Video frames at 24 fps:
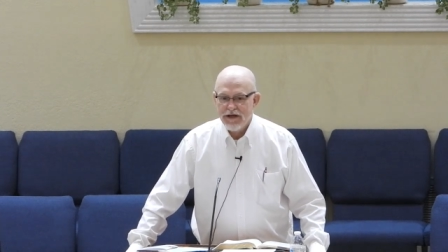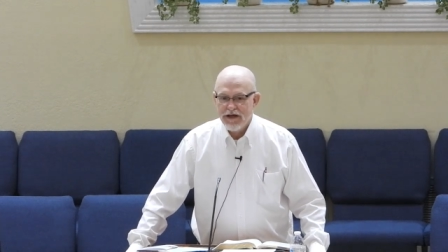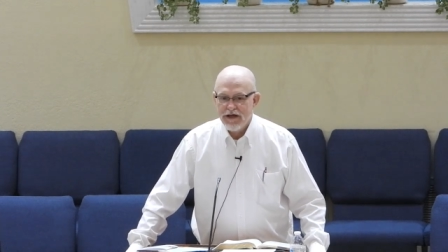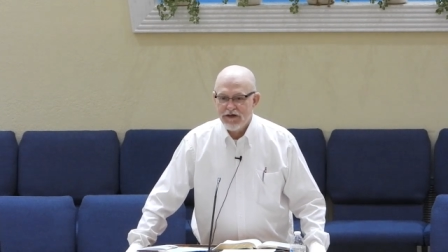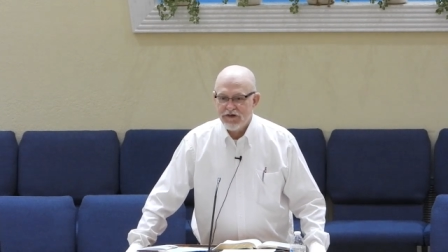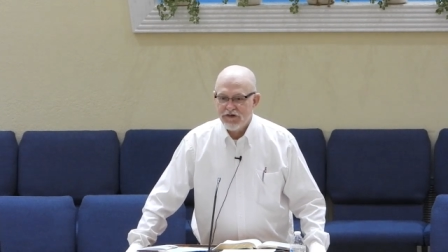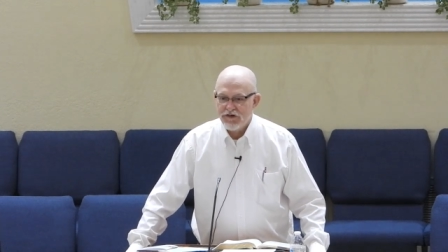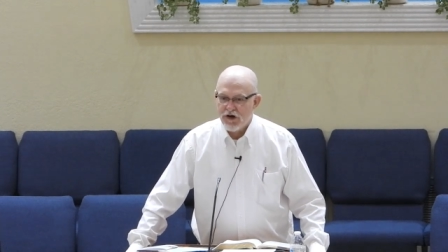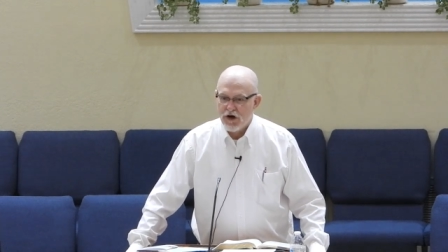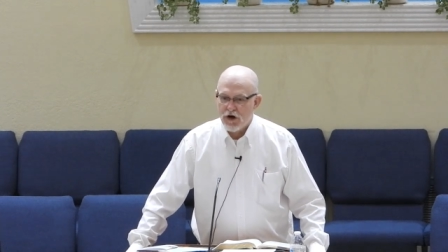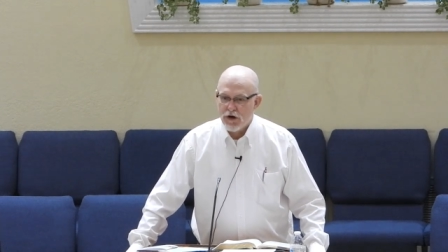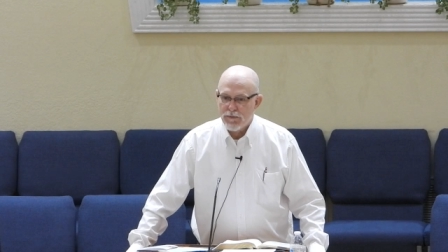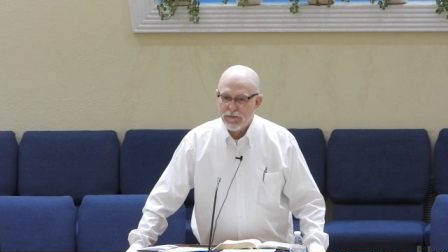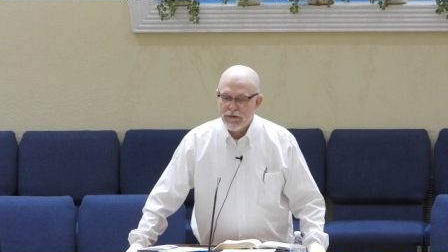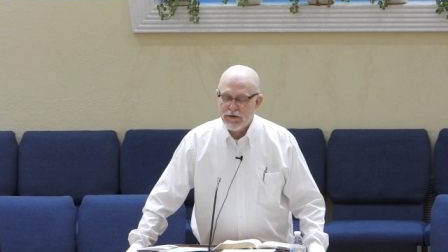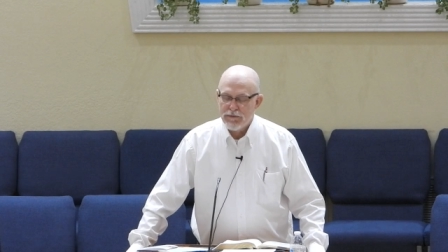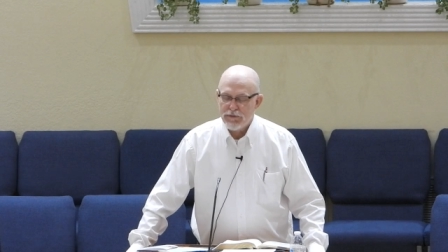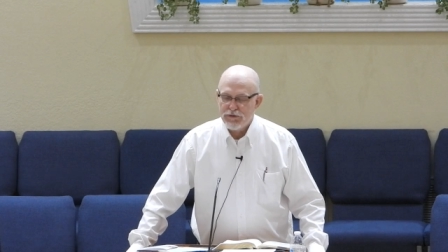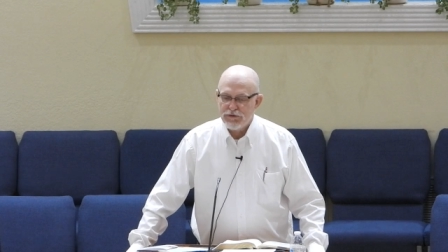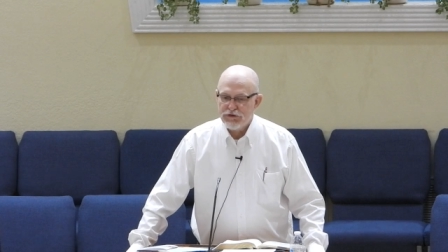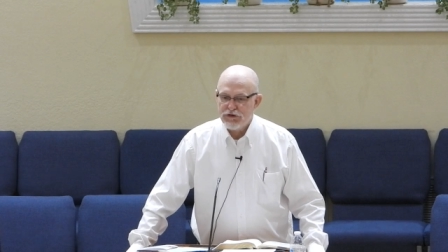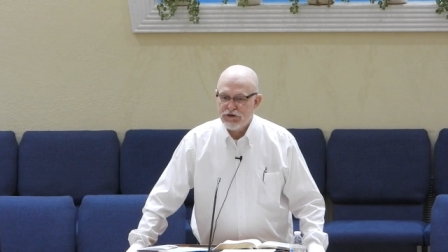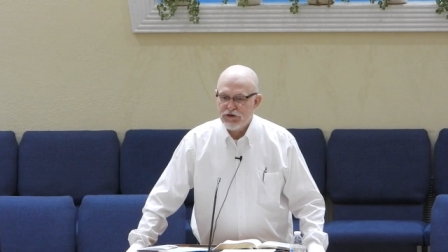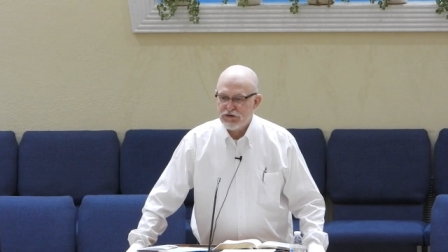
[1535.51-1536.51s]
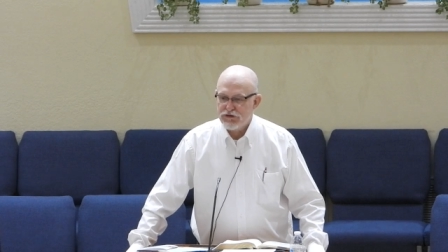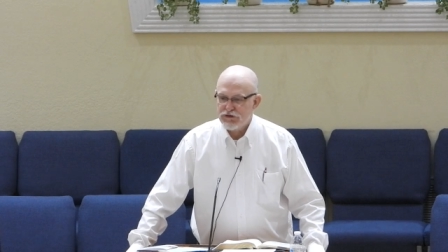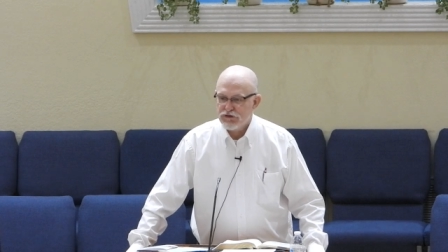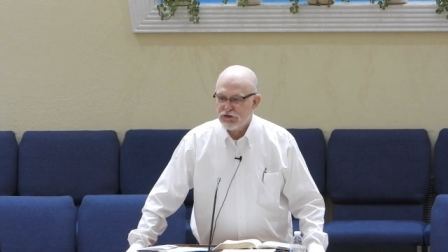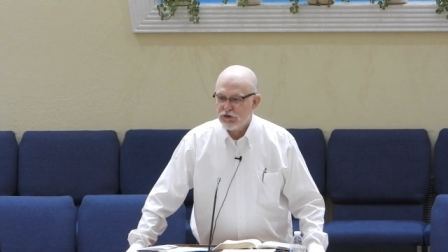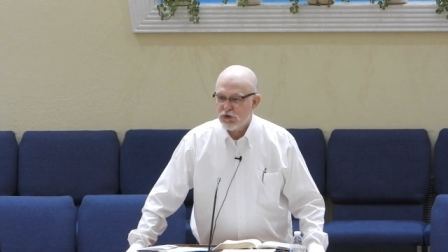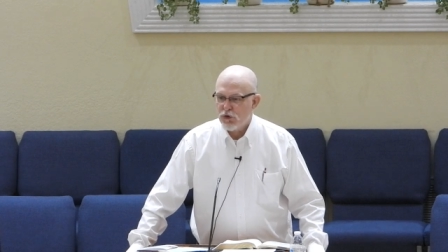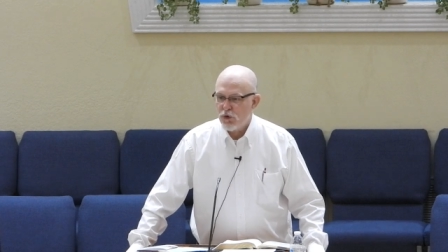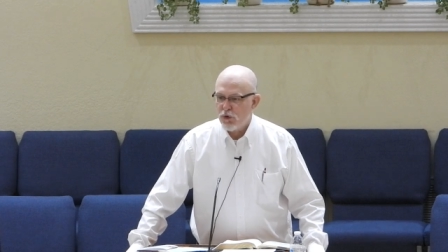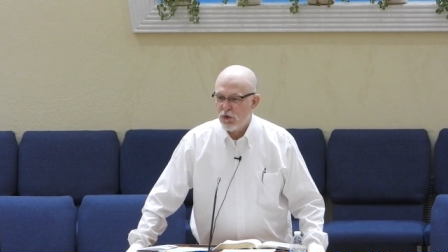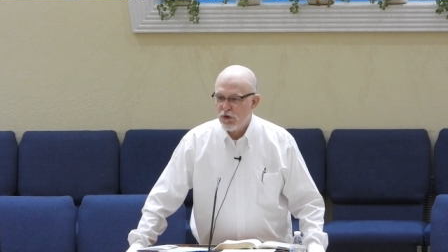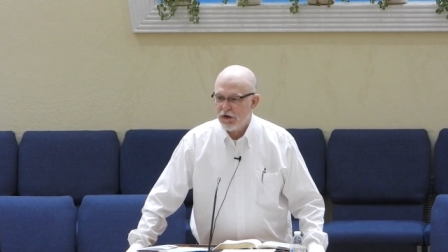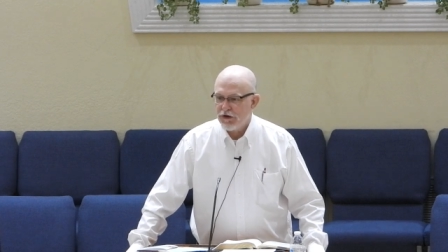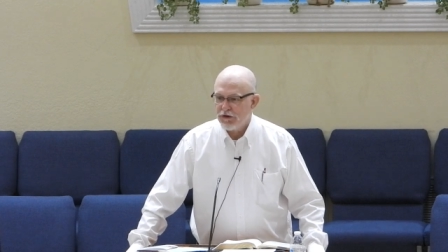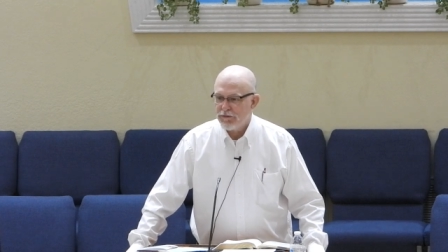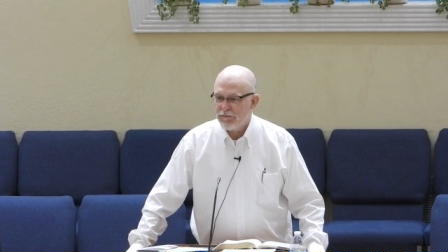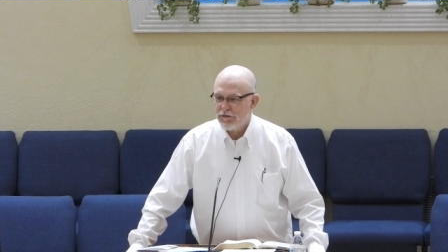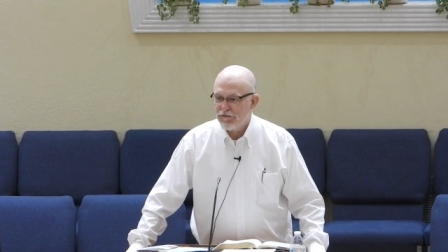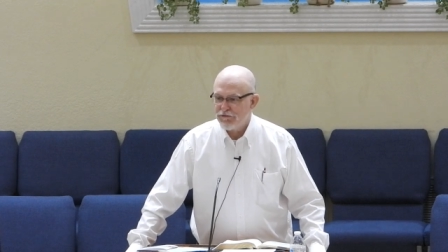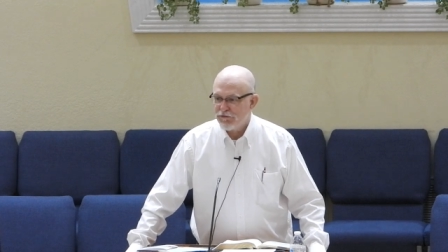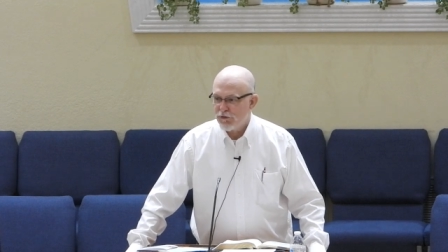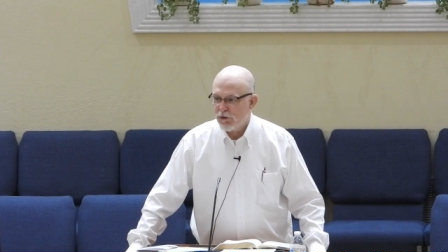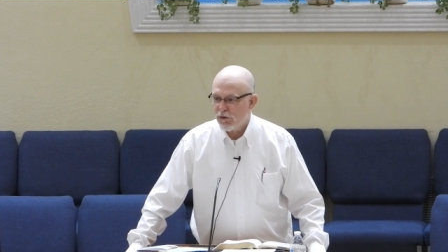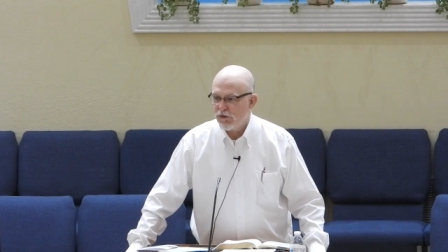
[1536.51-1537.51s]
His army was destroyed
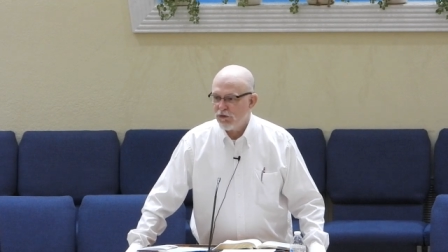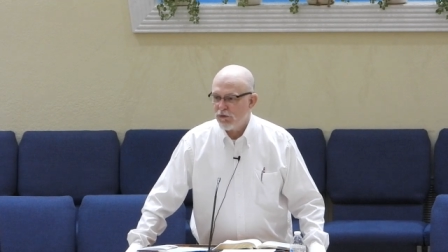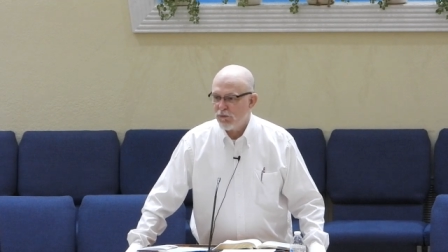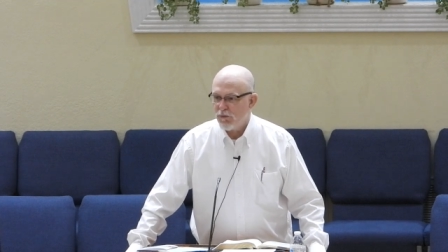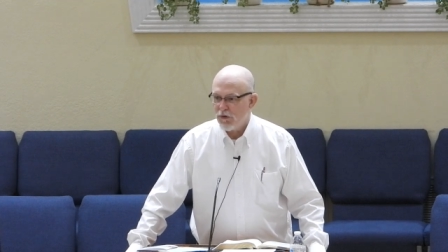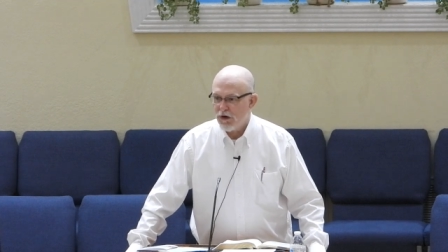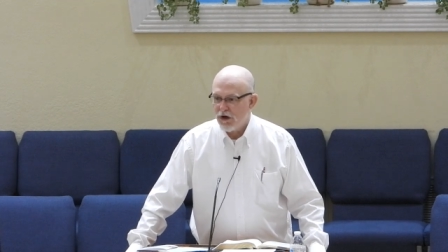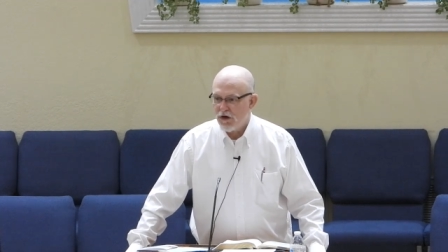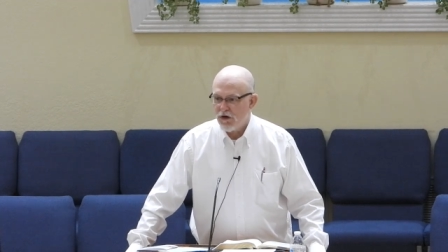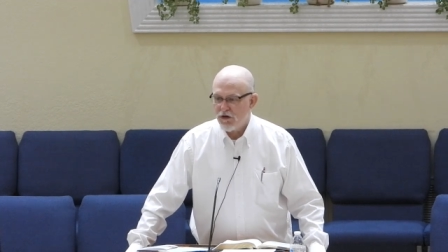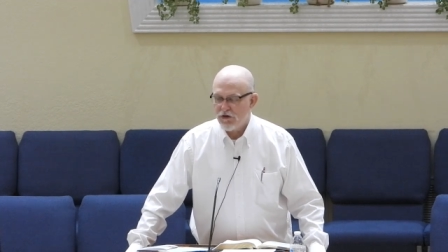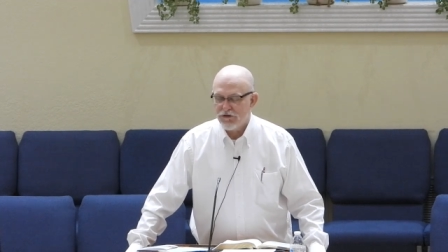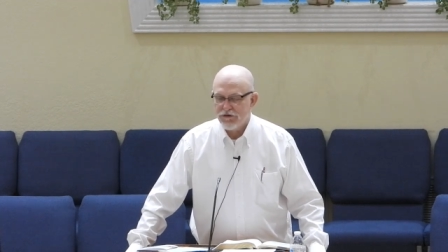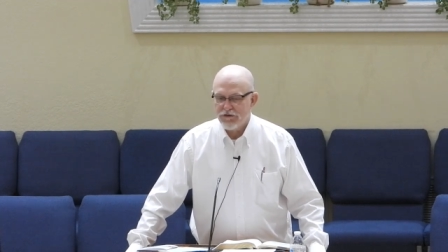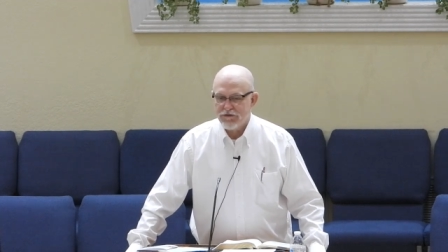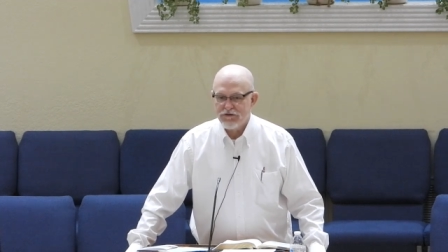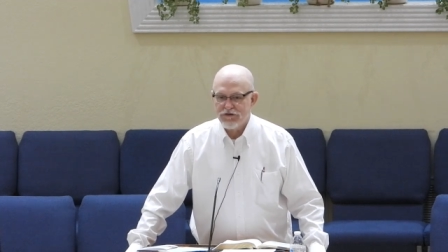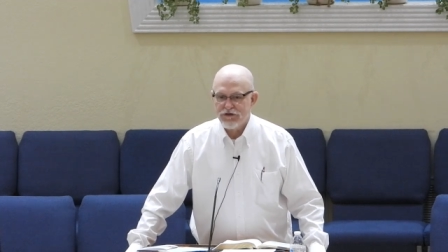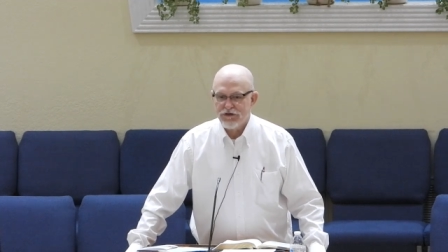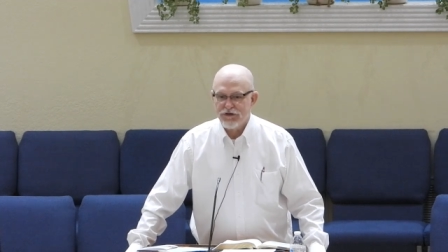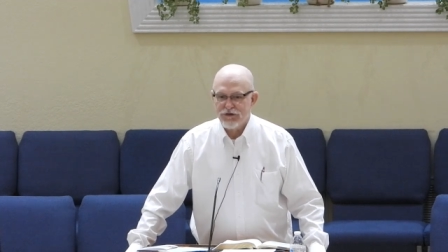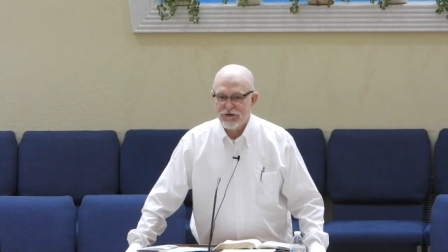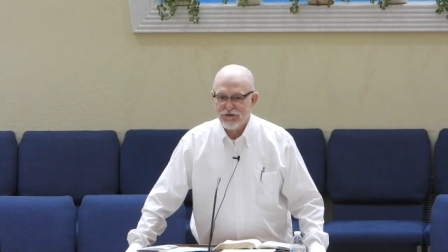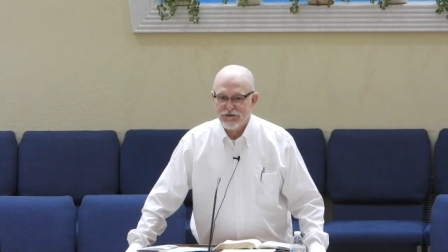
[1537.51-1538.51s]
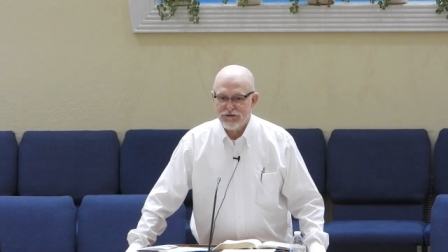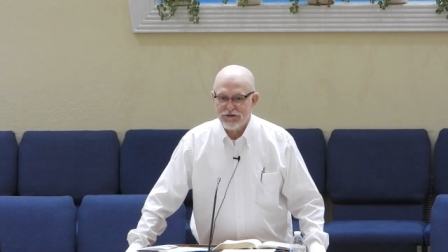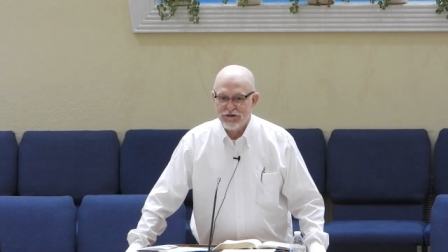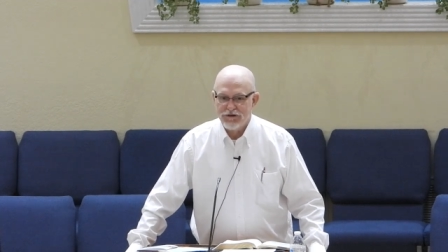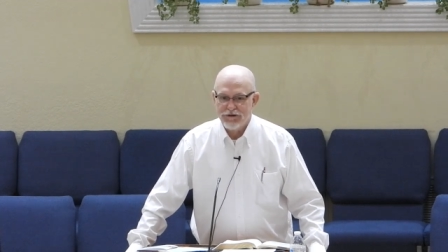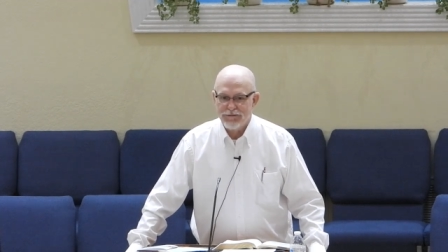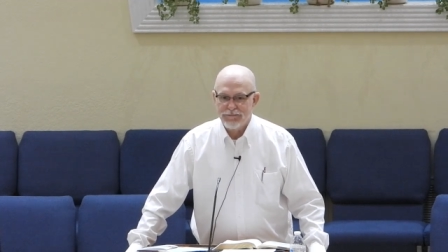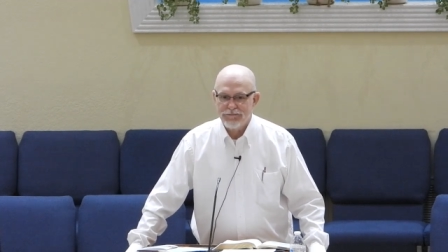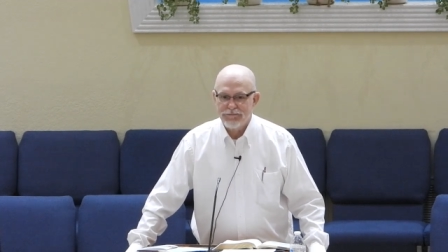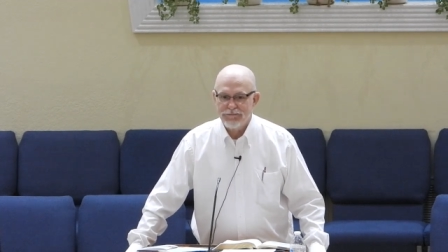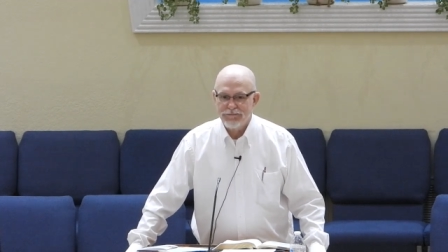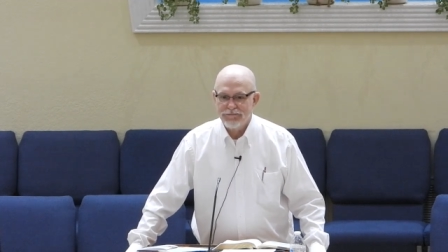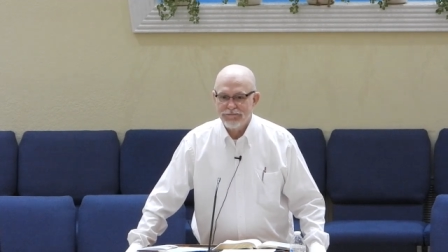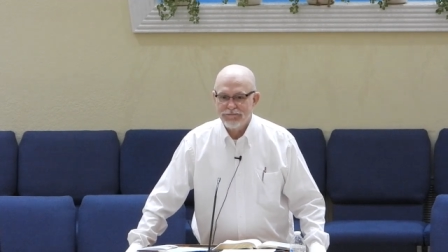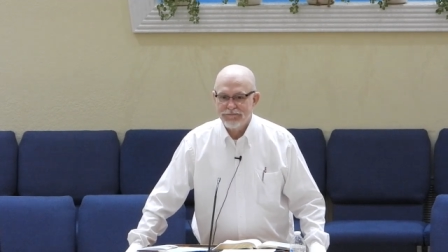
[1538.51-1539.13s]
before the walls of Jerusalem